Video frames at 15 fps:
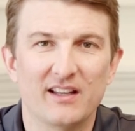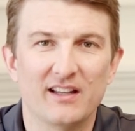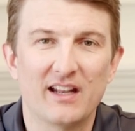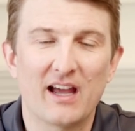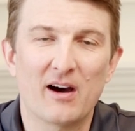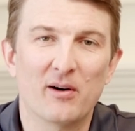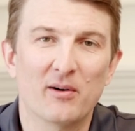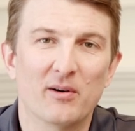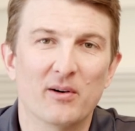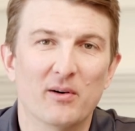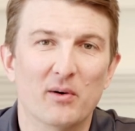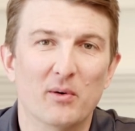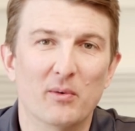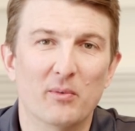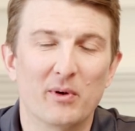Now,
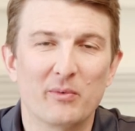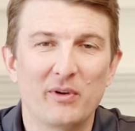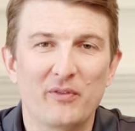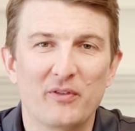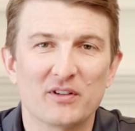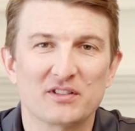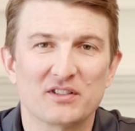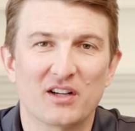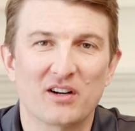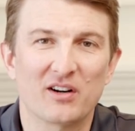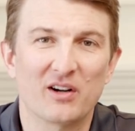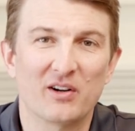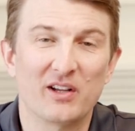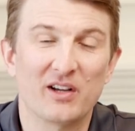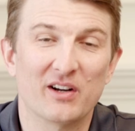when we first
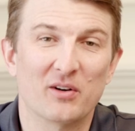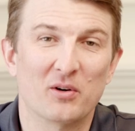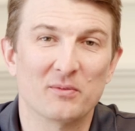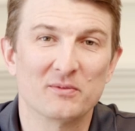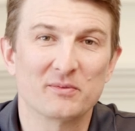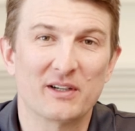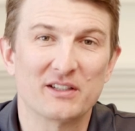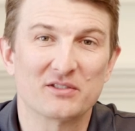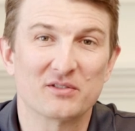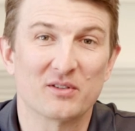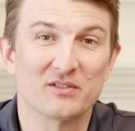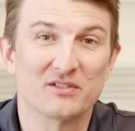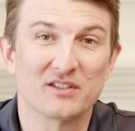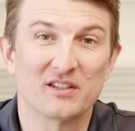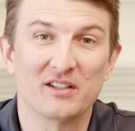started out here at Homes by
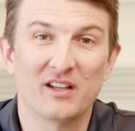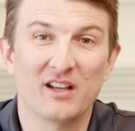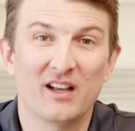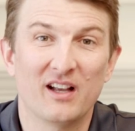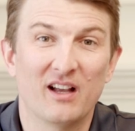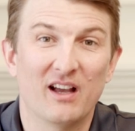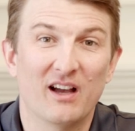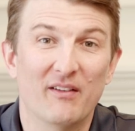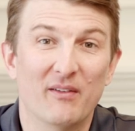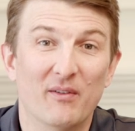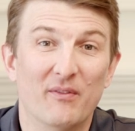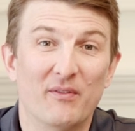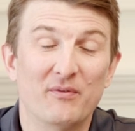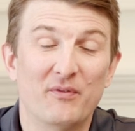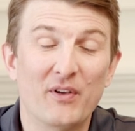Sorensen,
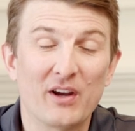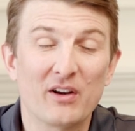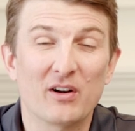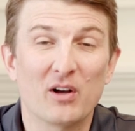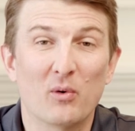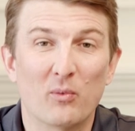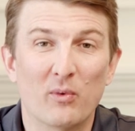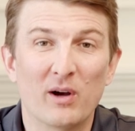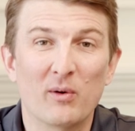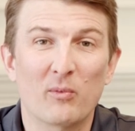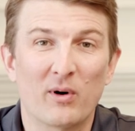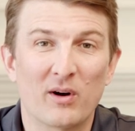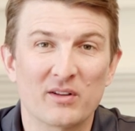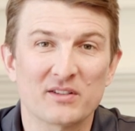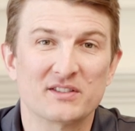figuring out what
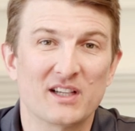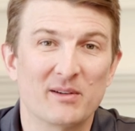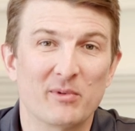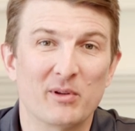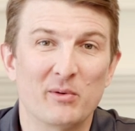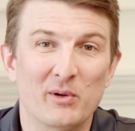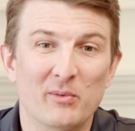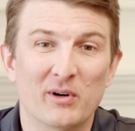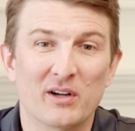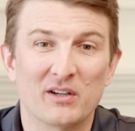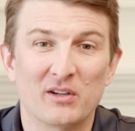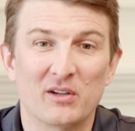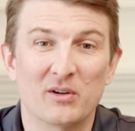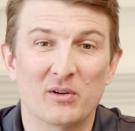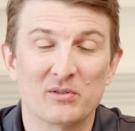wall assembly we
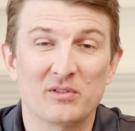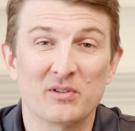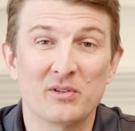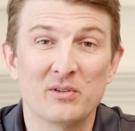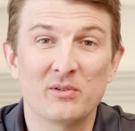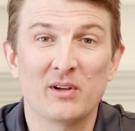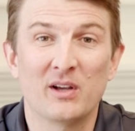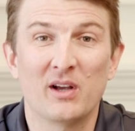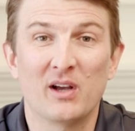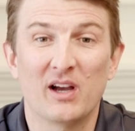wanted to go to,